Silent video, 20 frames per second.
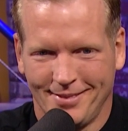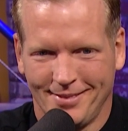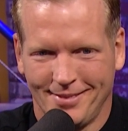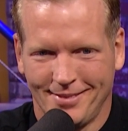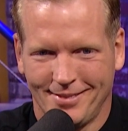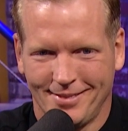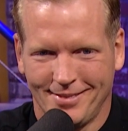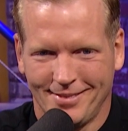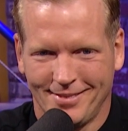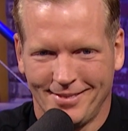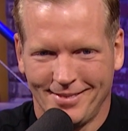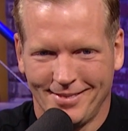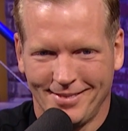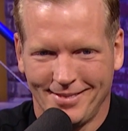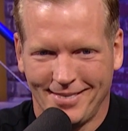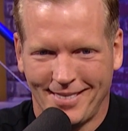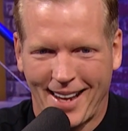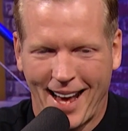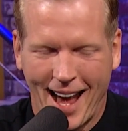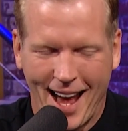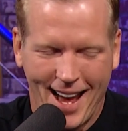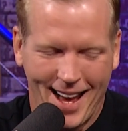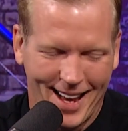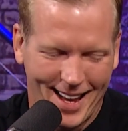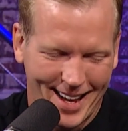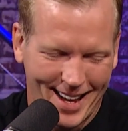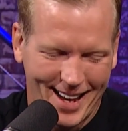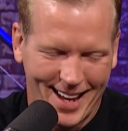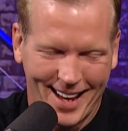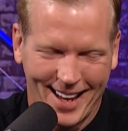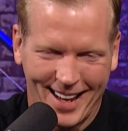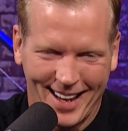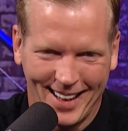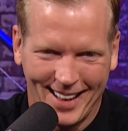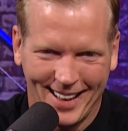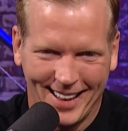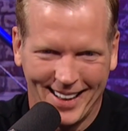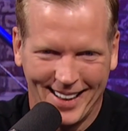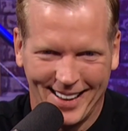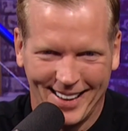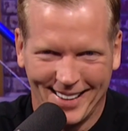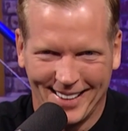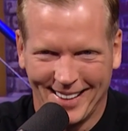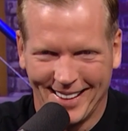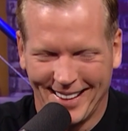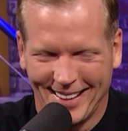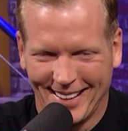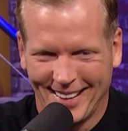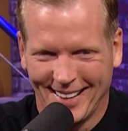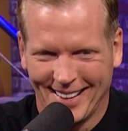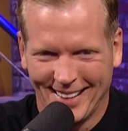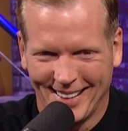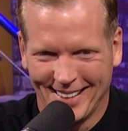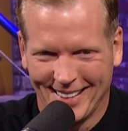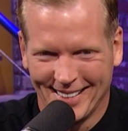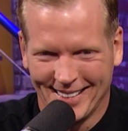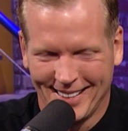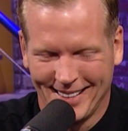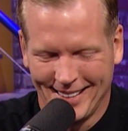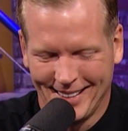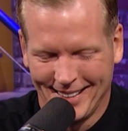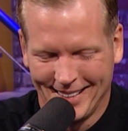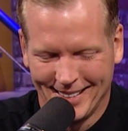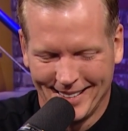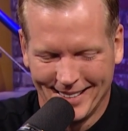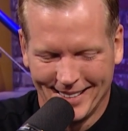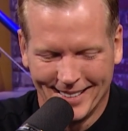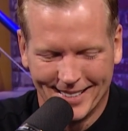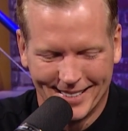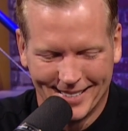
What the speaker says: The person shown says nothing.